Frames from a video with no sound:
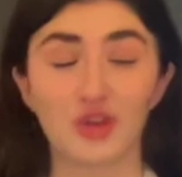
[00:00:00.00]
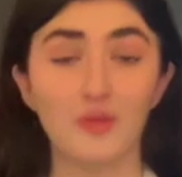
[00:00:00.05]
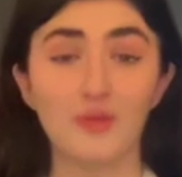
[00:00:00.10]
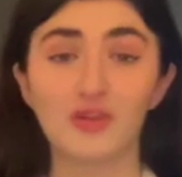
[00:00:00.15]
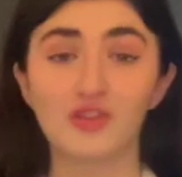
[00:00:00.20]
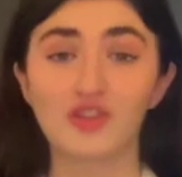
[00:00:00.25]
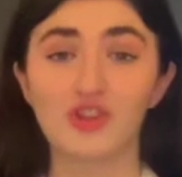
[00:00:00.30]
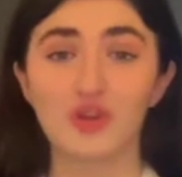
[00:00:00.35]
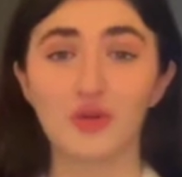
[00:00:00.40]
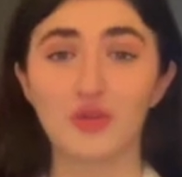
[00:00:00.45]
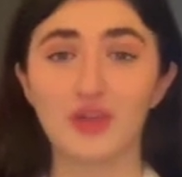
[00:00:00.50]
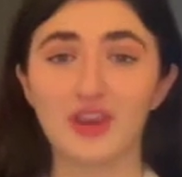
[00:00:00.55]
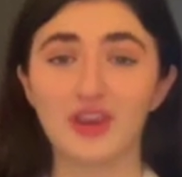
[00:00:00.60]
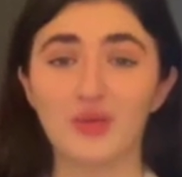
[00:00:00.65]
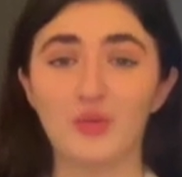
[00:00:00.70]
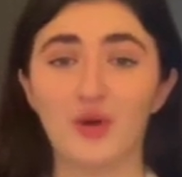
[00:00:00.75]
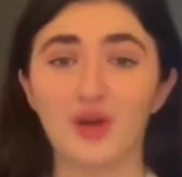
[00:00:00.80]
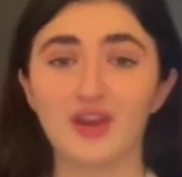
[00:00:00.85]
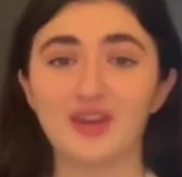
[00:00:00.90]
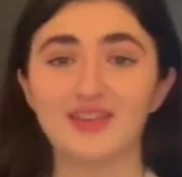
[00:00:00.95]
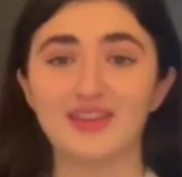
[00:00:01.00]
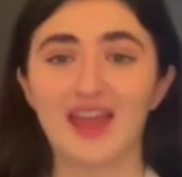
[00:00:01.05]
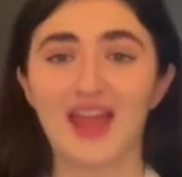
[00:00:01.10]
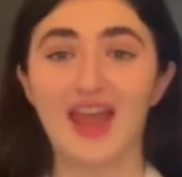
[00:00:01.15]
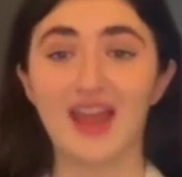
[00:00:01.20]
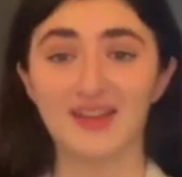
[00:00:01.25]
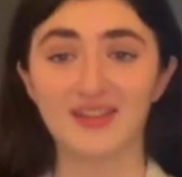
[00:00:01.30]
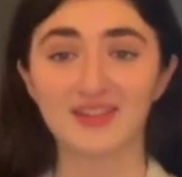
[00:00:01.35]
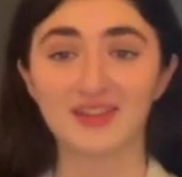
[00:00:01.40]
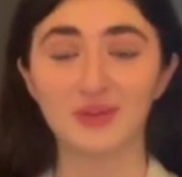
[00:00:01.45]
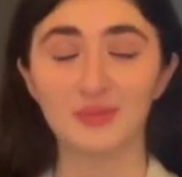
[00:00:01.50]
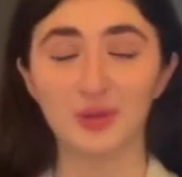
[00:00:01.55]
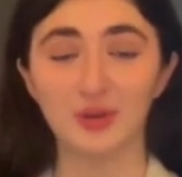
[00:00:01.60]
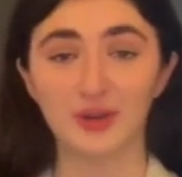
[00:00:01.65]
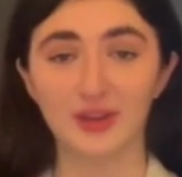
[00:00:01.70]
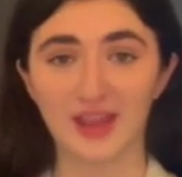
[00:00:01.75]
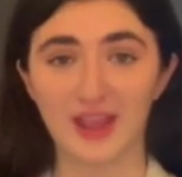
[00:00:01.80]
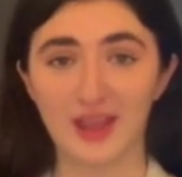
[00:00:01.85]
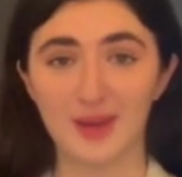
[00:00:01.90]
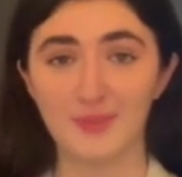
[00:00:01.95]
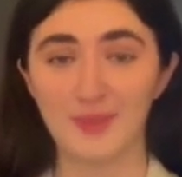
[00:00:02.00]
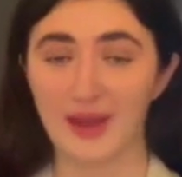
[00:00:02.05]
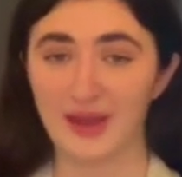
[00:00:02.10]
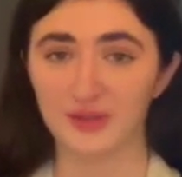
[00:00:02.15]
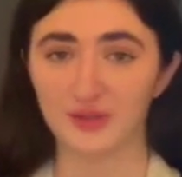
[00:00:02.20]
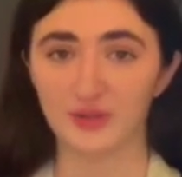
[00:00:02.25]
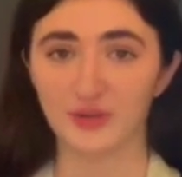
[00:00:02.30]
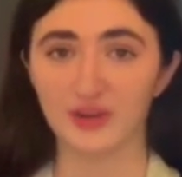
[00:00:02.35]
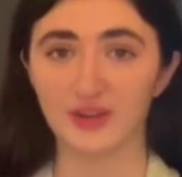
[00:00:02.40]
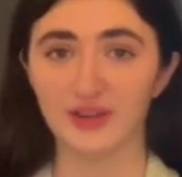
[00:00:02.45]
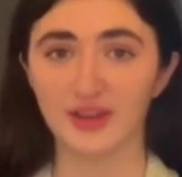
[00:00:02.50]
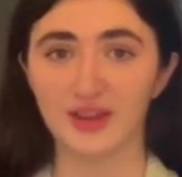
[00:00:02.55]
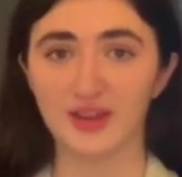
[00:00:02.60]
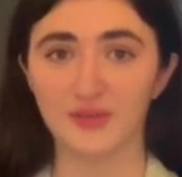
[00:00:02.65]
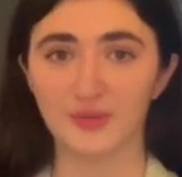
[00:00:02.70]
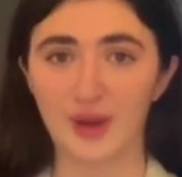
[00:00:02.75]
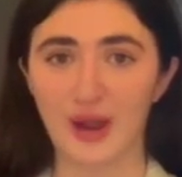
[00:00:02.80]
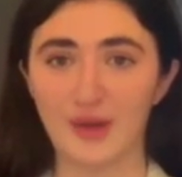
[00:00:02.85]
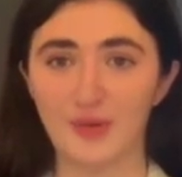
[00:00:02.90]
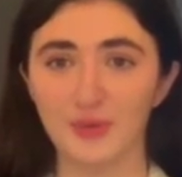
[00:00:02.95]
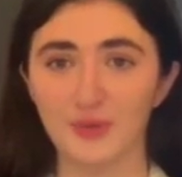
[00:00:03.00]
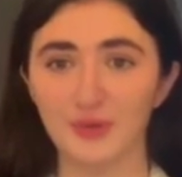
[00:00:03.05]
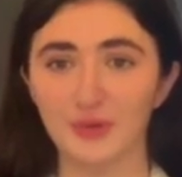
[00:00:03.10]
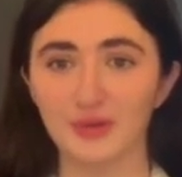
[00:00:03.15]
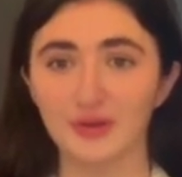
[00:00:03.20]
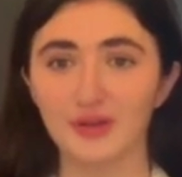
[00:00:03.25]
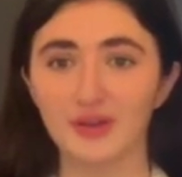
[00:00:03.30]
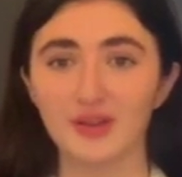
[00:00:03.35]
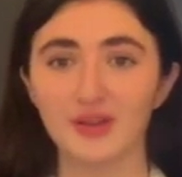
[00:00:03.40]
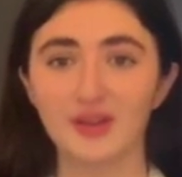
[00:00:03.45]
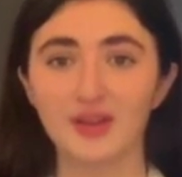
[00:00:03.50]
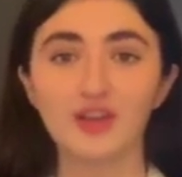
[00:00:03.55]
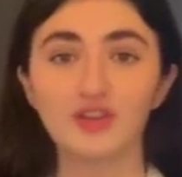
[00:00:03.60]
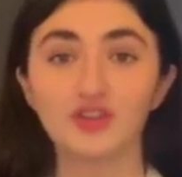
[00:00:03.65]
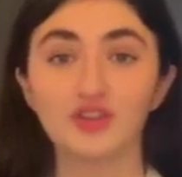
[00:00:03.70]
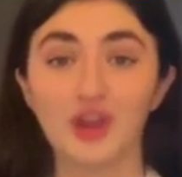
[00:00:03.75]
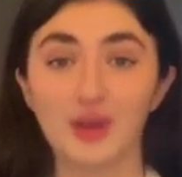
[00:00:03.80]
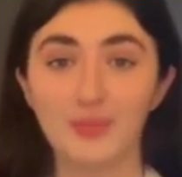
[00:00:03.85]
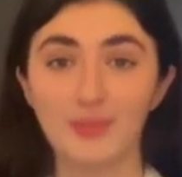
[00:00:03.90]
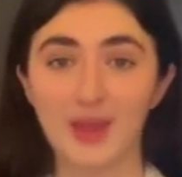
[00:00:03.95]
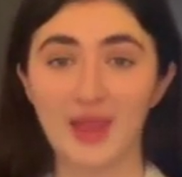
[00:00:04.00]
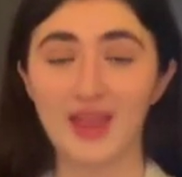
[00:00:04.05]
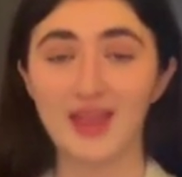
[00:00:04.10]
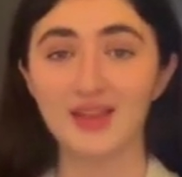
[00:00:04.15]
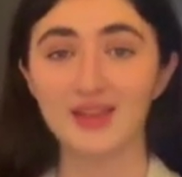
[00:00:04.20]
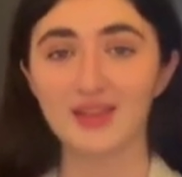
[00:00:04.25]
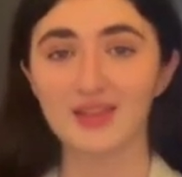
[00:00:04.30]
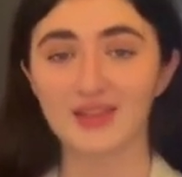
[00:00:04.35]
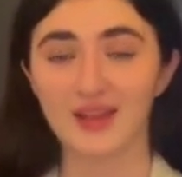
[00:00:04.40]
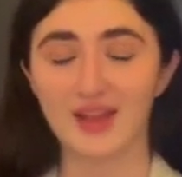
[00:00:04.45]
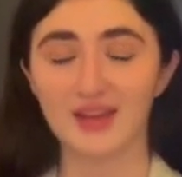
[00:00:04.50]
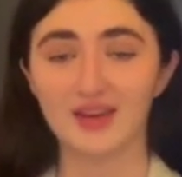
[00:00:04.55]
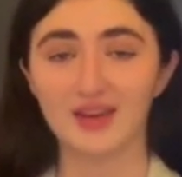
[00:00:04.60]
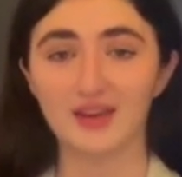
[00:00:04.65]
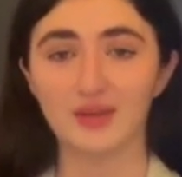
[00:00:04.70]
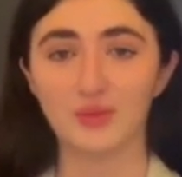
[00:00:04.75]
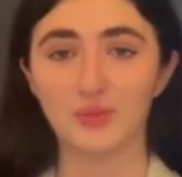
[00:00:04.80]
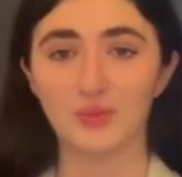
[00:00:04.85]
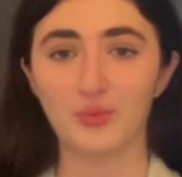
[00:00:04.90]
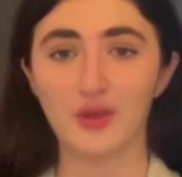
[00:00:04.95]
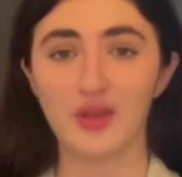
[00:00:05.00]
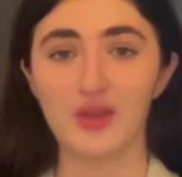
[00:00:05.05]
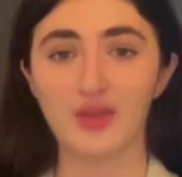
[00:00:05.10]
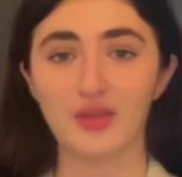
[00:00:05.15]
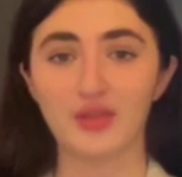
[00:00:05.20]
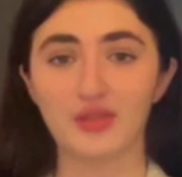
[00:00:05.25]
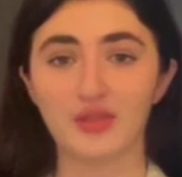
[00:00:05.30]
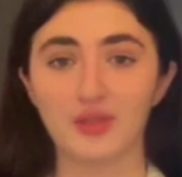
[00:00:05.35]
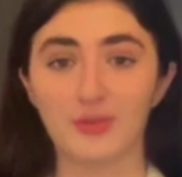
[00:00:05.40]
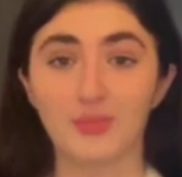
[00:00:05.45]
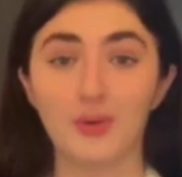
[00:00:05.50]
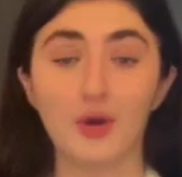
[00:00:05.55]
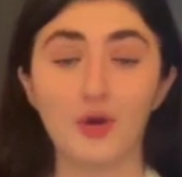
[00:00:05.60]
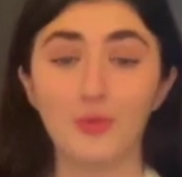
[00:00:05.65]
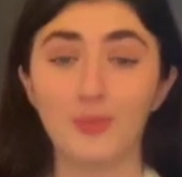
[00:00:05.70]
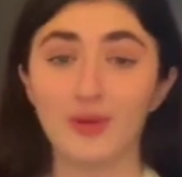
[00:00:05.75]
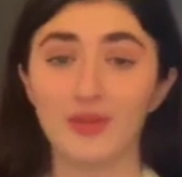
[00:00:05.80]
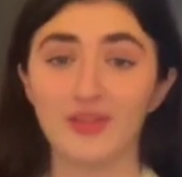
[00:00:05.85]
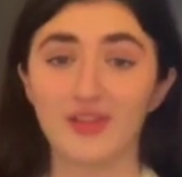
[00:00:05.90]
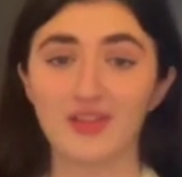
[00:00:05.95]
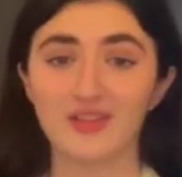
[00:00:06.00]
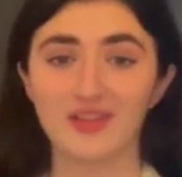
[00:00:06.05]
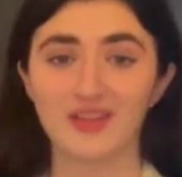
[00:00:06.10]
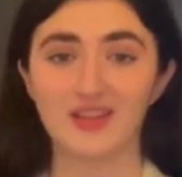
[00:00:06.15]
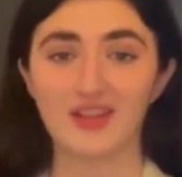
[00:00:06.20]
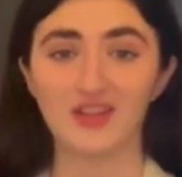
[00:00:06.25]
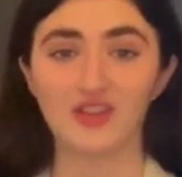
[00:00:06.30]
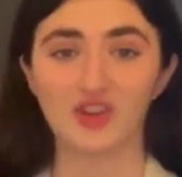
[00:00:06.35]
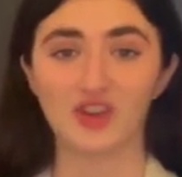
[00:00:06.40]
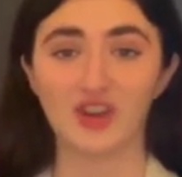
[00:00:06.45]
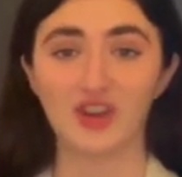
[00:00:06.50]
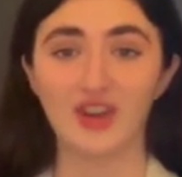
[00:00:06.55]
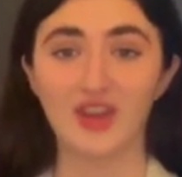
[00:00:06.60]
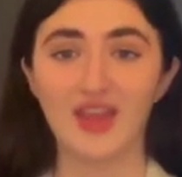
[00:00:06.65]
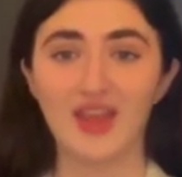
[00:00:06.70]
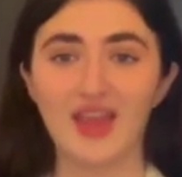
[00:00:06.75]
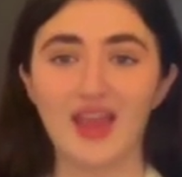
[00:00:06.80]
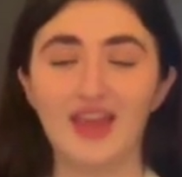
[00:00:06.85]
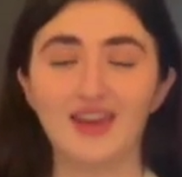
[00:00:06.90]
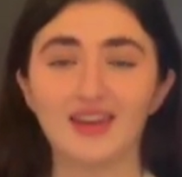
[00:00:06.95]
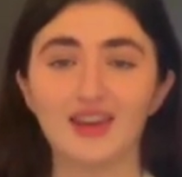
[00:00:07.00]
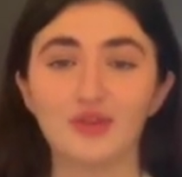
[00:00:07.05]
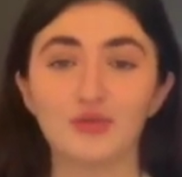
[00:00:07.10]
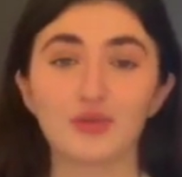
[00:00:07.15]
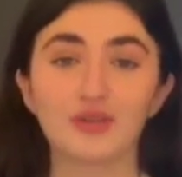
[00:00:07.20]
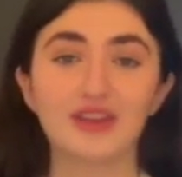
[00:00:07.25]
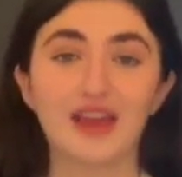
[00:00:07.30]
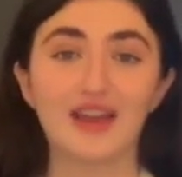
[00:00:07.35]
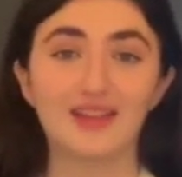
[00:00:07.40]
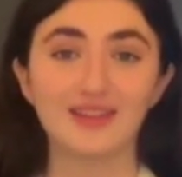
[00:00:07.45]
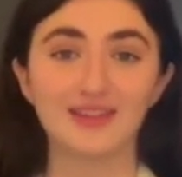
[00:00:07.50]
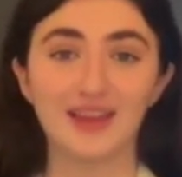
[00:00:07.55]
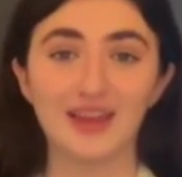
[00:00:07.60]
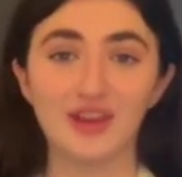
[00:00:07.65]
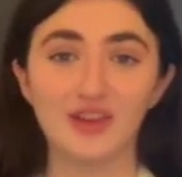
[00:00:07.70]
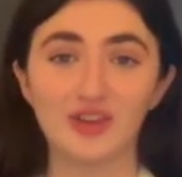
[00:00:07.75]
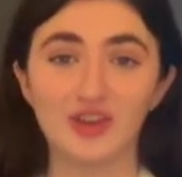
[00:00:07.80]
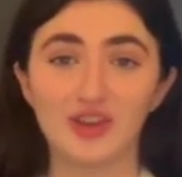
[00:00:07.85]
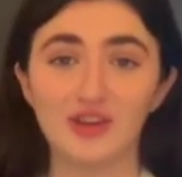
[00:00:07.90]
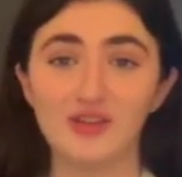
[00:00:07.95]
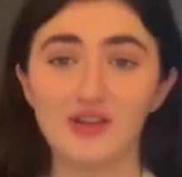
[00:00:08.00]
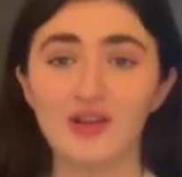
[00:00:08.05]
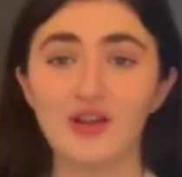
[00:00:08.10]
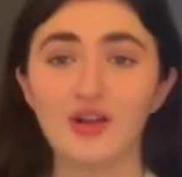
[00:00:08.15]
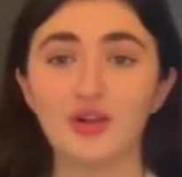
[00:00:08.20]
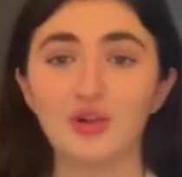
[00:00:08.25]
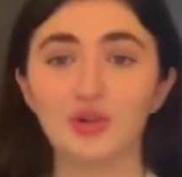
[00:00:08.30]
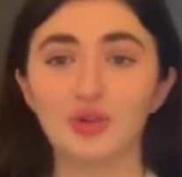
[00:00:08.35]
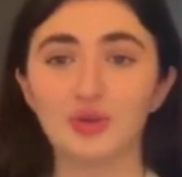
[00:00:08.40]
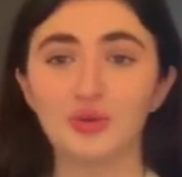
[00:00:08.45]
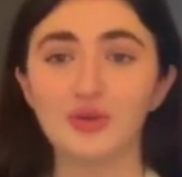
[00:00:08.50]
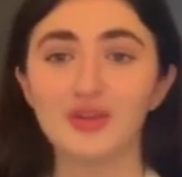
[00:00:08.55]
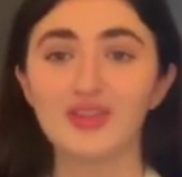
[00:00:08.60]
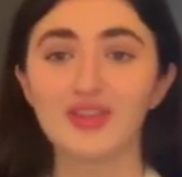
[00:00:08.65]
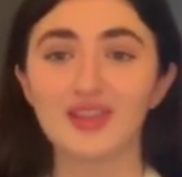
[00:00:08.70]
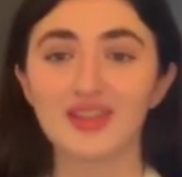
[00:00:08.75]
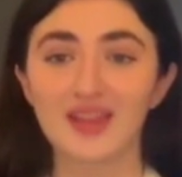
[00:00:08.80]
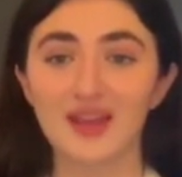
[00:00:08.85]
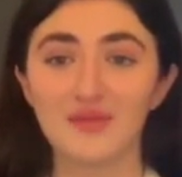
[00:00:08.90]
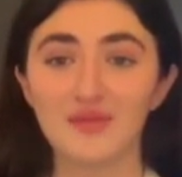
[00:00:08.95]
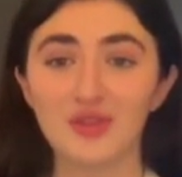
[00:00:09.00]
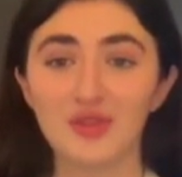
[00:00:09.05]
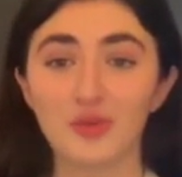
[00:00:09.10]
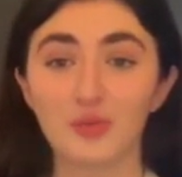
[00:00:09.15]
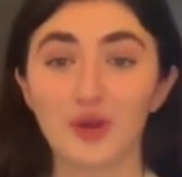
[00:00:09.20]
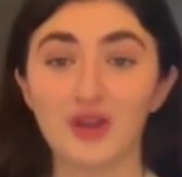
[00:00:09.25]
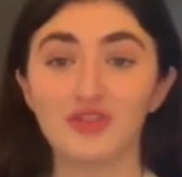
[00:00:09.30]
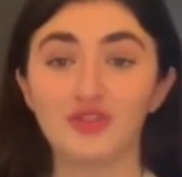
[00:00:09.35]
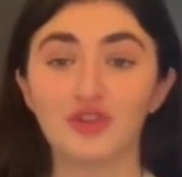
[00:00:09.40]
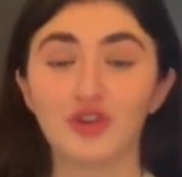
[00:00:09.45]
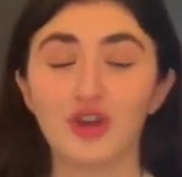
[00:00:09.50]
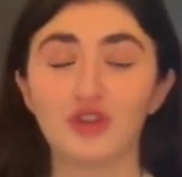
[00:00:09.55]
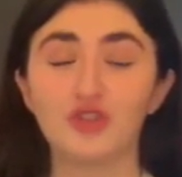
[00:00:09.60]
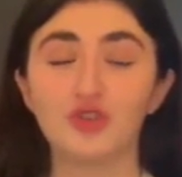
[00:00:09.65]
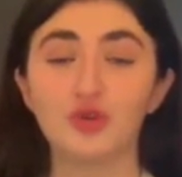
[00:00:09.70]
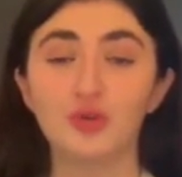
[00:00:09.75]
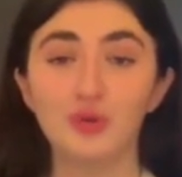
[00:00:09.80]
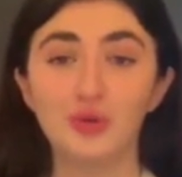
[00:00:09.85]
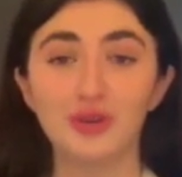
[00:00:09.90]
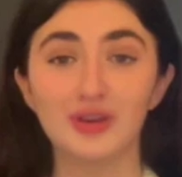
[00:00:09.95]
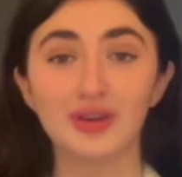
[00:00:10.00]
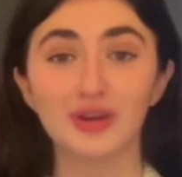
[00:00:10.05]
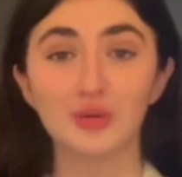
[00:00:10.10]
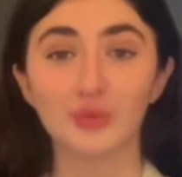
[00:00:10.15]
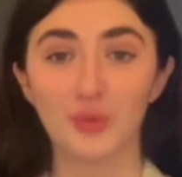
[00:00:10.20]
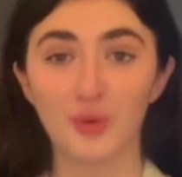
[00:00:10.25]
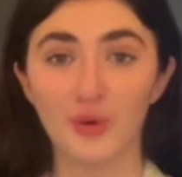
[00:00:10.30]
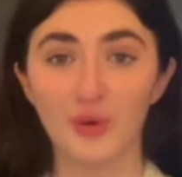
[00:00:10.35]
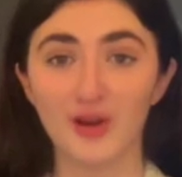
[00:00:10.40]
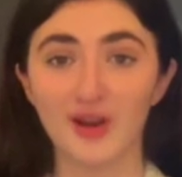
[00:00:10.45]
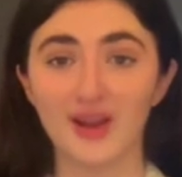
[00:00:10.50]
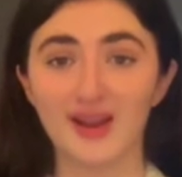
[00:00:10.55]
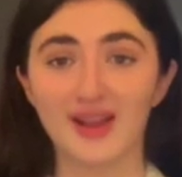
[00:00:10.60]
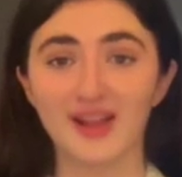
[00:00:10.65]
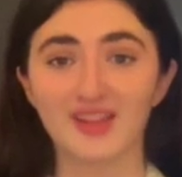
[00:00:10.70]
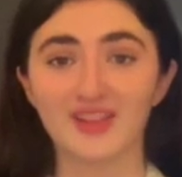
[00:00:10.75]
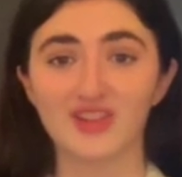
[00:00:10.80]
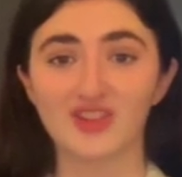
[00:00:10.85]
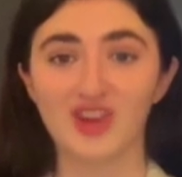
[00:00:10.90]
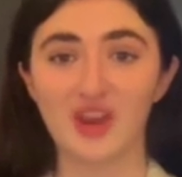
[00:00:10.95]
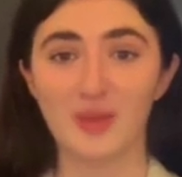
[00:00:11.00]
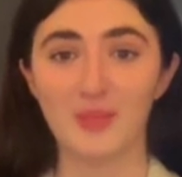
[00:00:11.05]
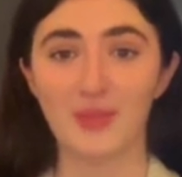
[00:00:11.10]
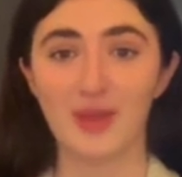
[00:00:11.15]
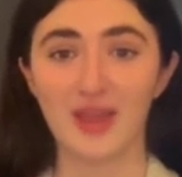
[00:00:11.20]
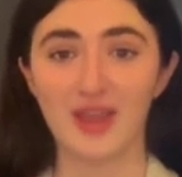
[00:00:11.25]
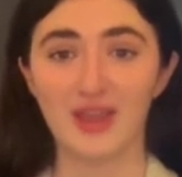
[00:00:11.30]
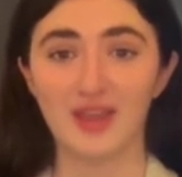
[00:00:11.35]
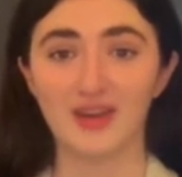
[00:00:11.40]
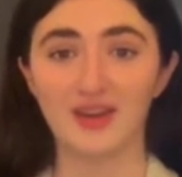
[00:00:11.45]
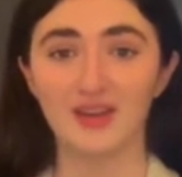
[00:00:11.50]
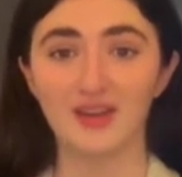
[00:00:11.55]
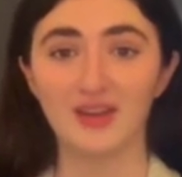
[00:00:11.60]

much so that he wanted to excommunicate Petronilla and Raoul. Champagne sided with the Pope in this decision, and in retaliation, Louis VII waged a 2-year war against Champagne,